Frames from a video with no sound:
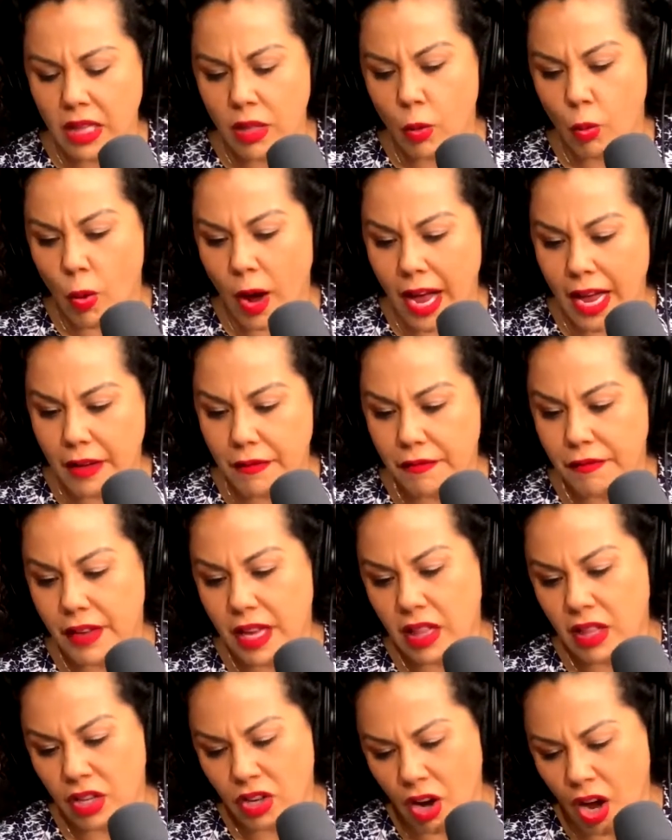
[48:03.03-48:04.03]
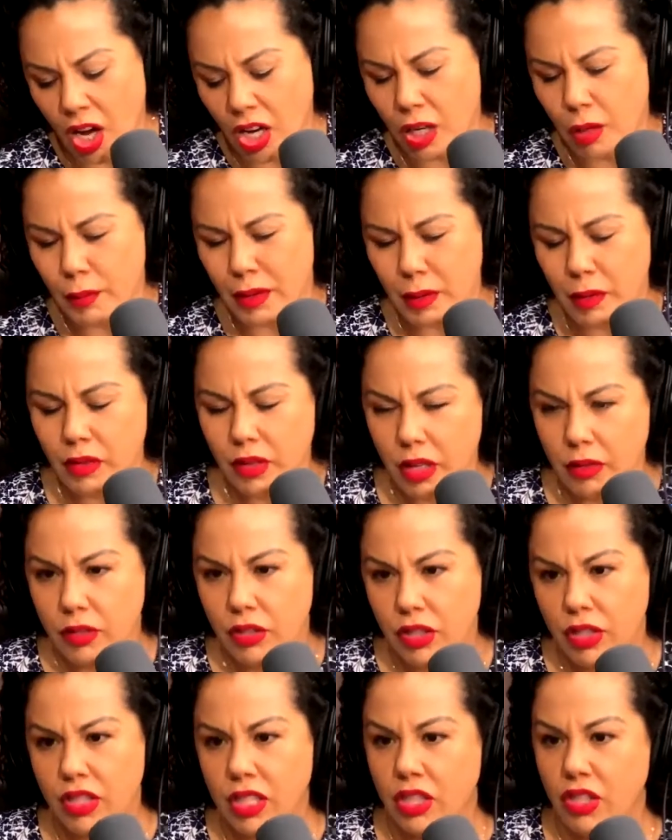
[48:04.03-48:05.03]
the wife and the daughter, but
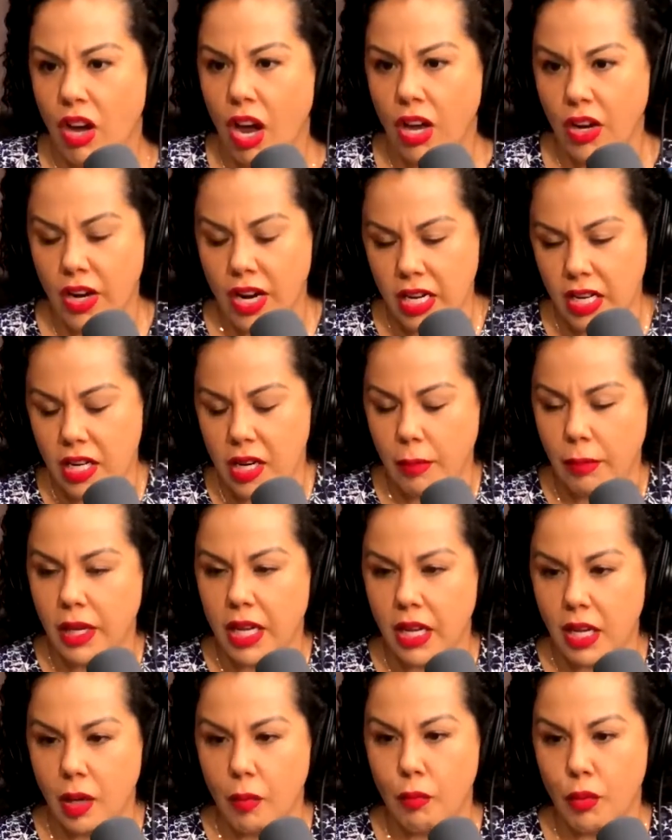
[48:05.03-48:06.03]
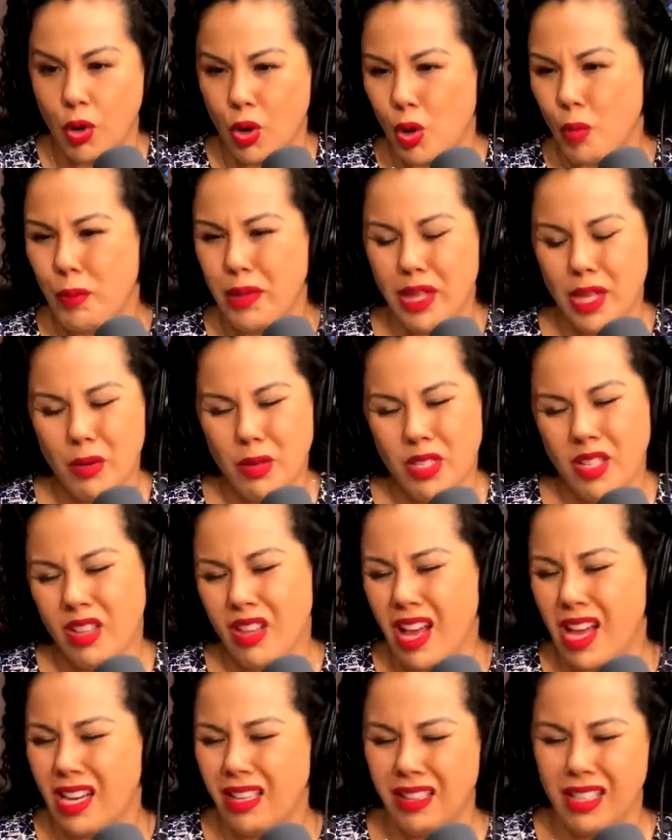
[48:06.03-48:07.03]
the daughter ended up getting a bulk. But there was a
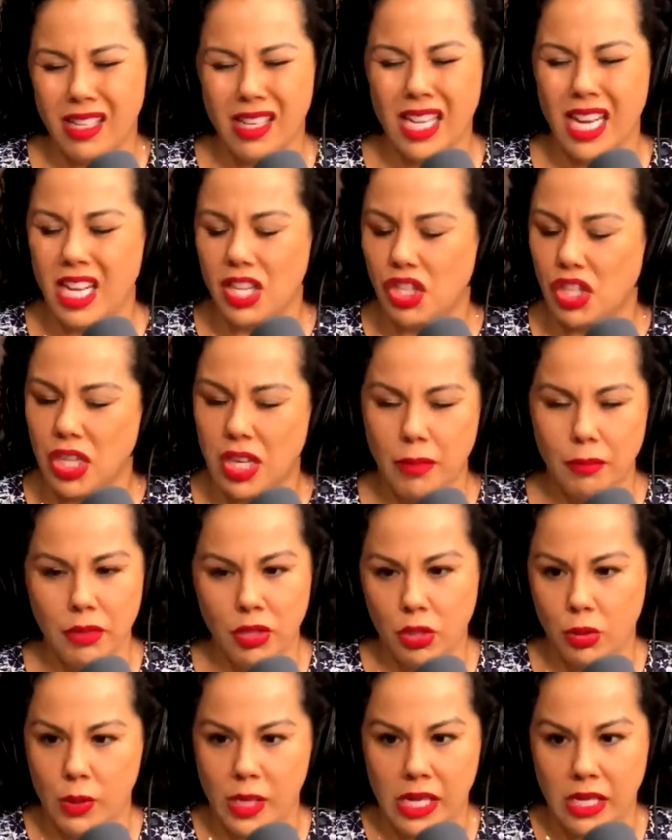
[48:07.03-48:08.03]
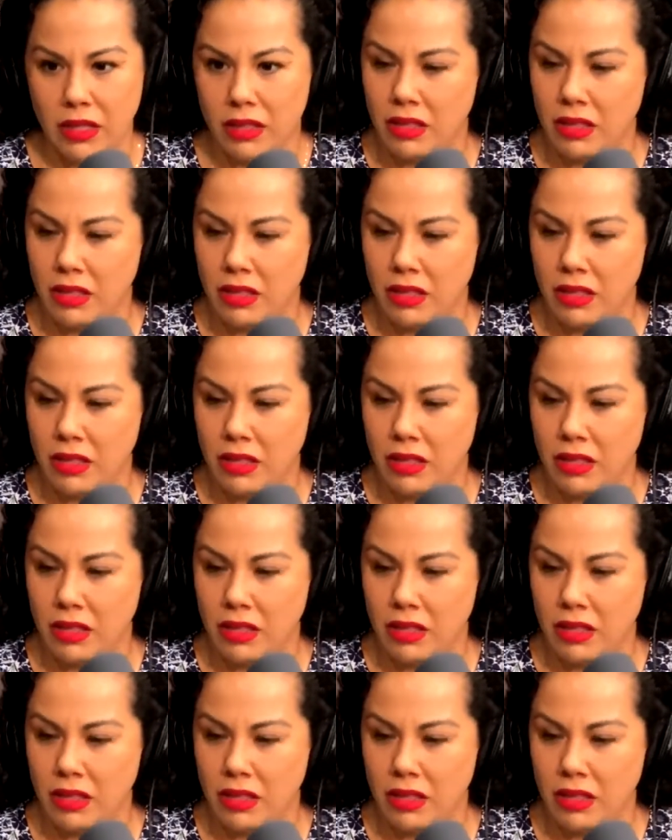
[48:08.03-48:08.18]
lot of litigation in between.